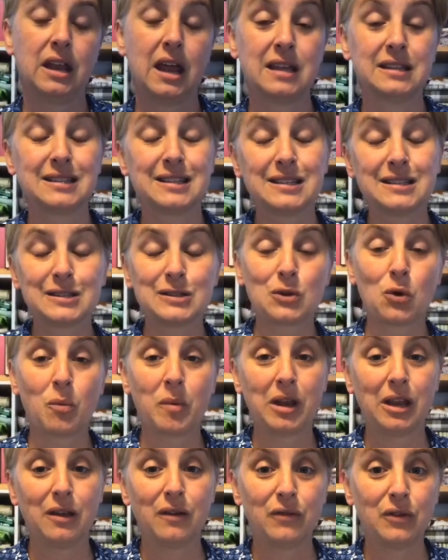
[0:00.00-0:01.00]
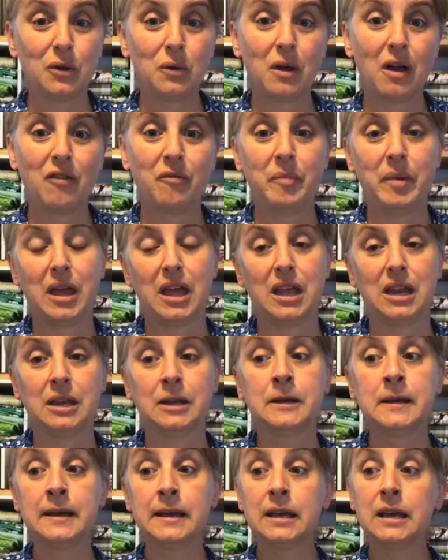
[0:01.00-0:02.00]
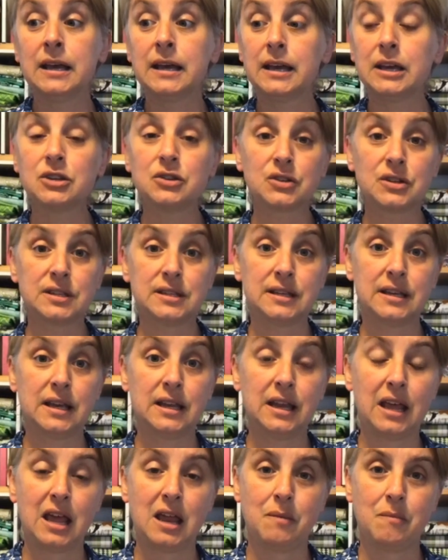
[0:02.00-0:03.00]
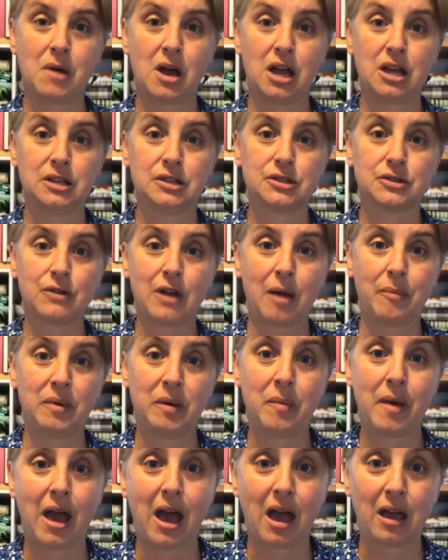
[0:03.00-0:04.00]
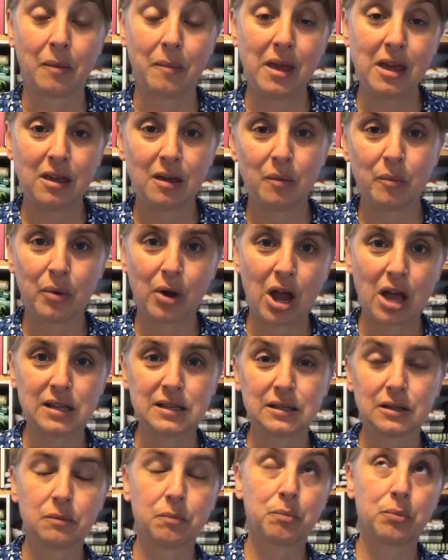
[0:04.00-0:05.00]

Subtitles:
And since so many of you have been interested in my Scrappy bag making process,